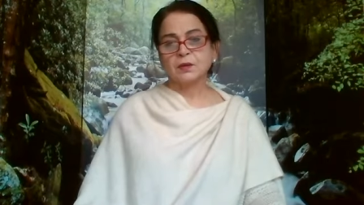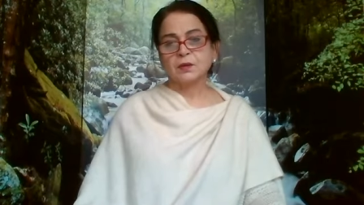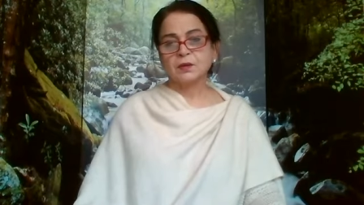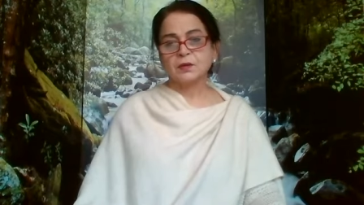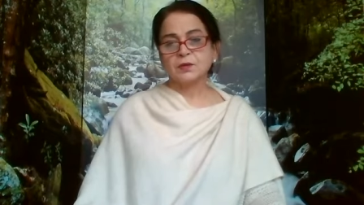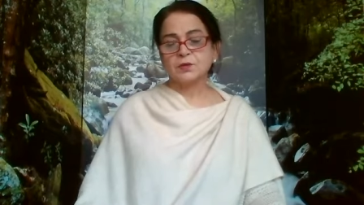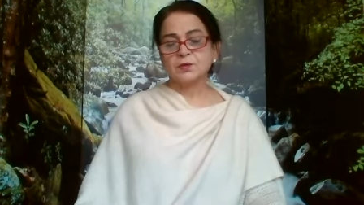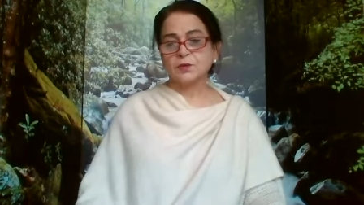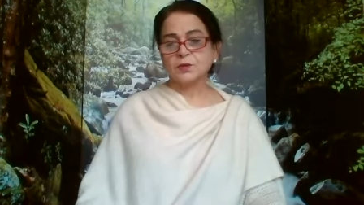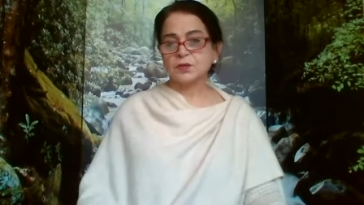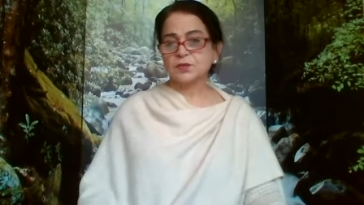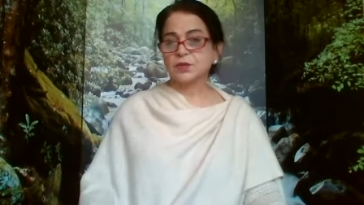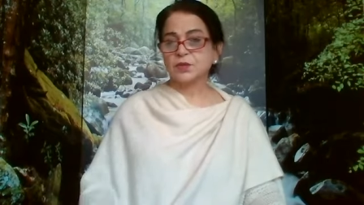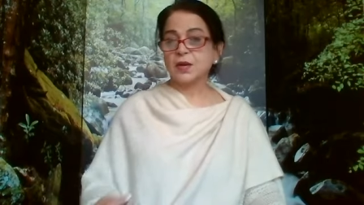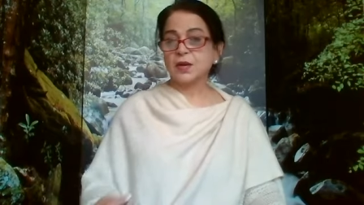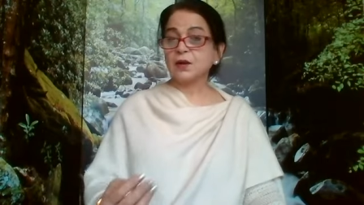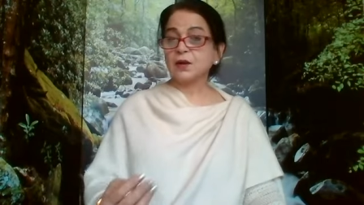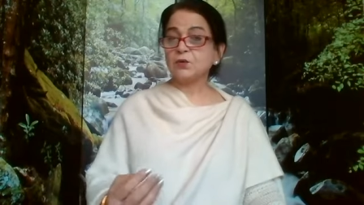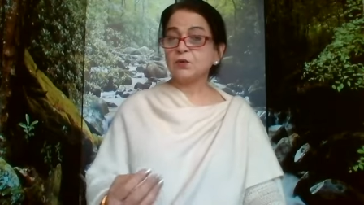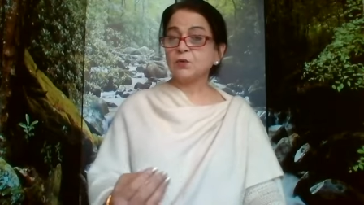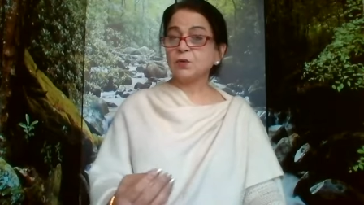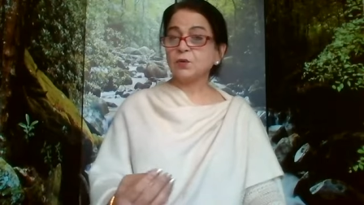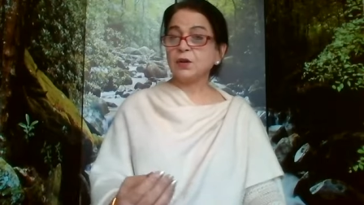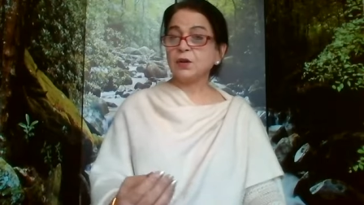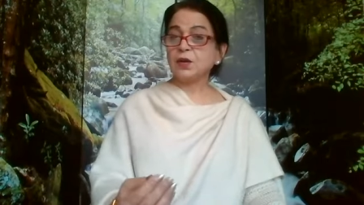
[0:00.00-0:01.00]
So it's not
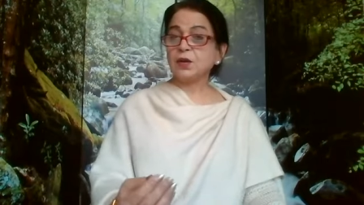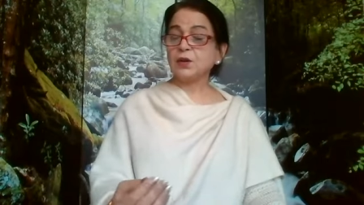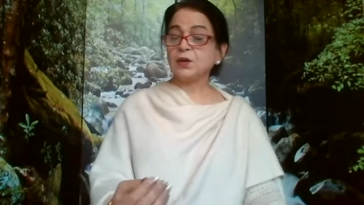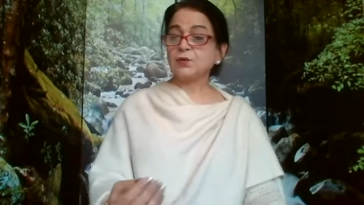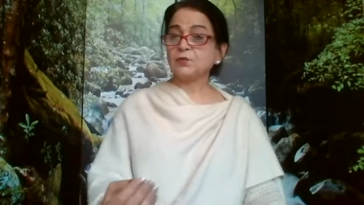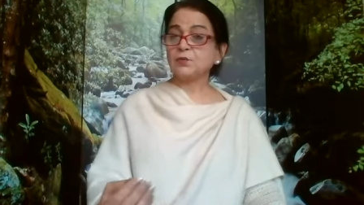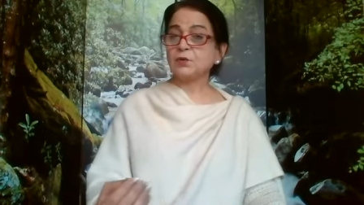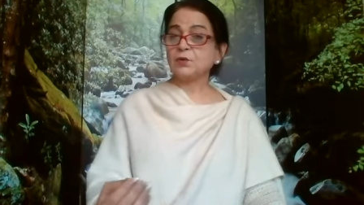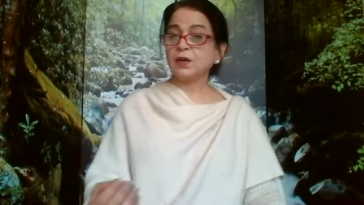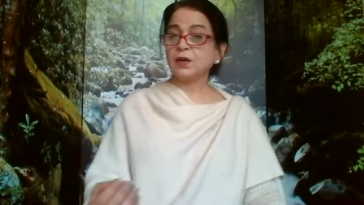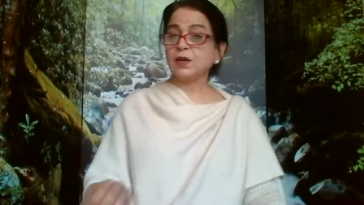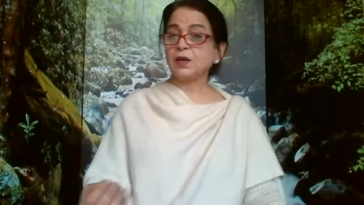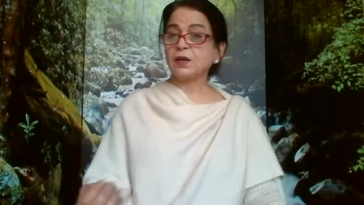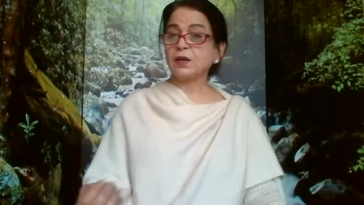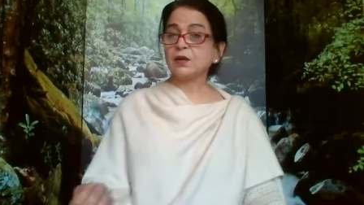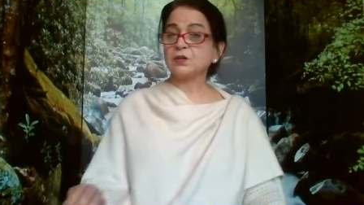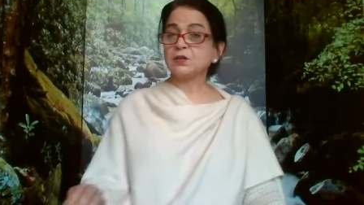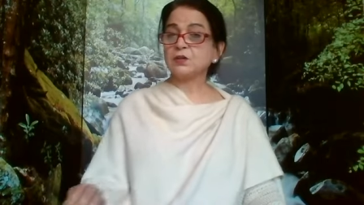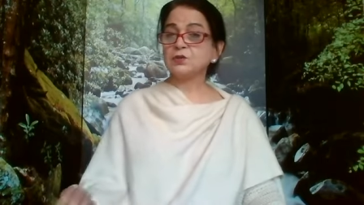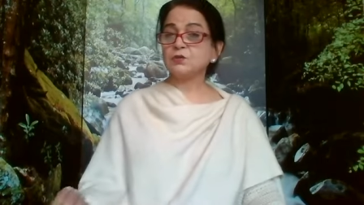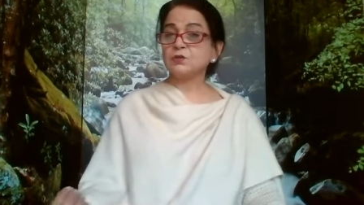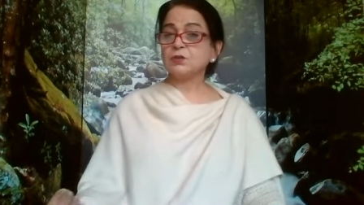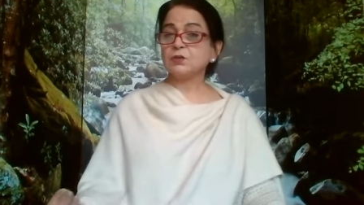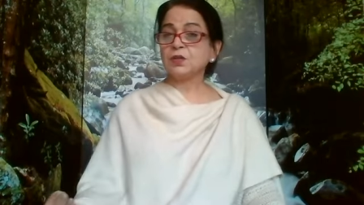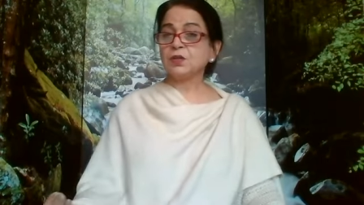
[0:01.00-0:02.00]
only to take
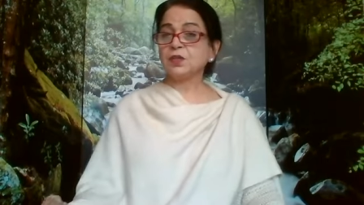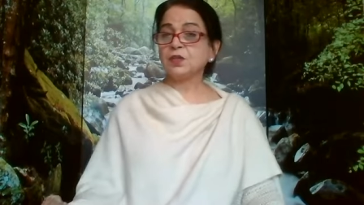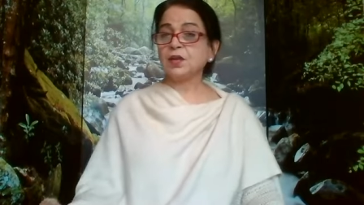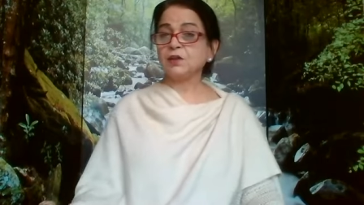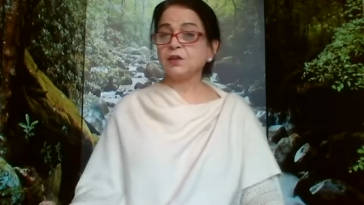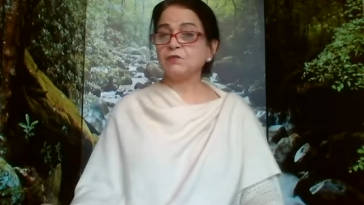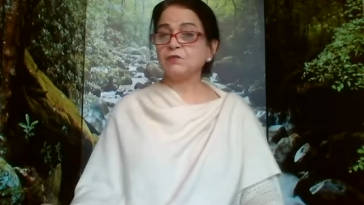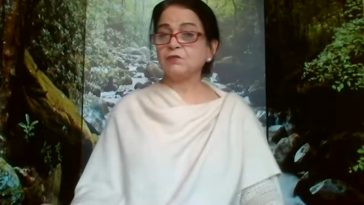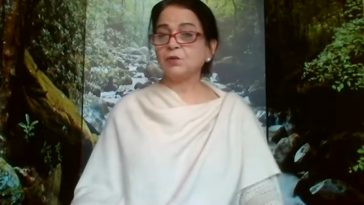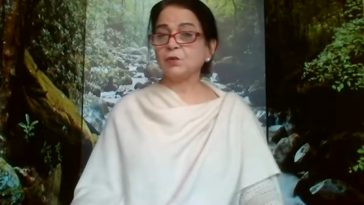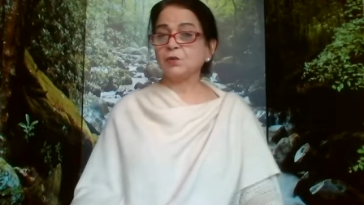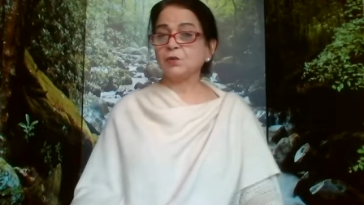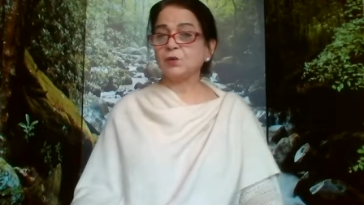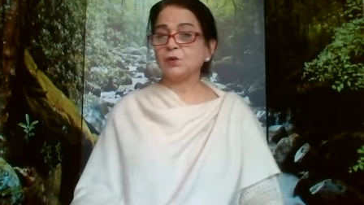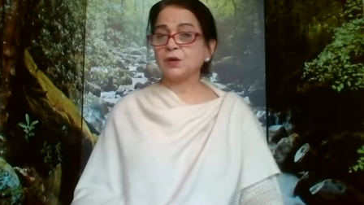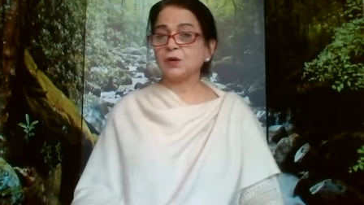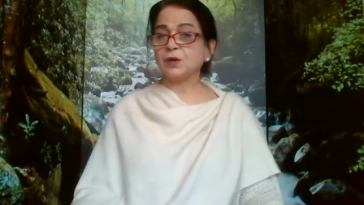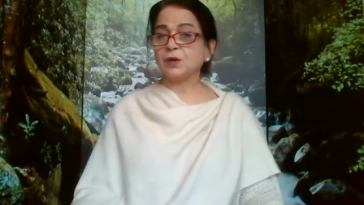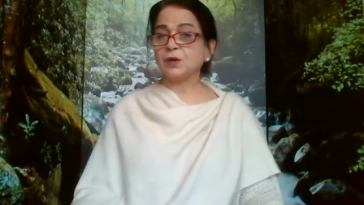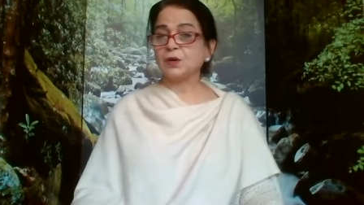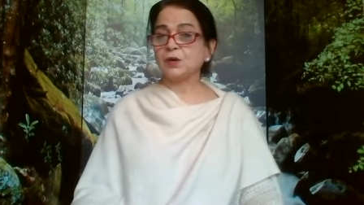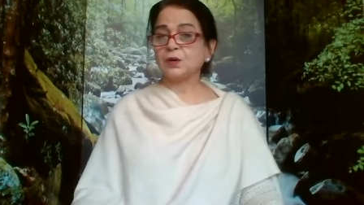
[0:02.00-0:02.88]
us to the Devlok,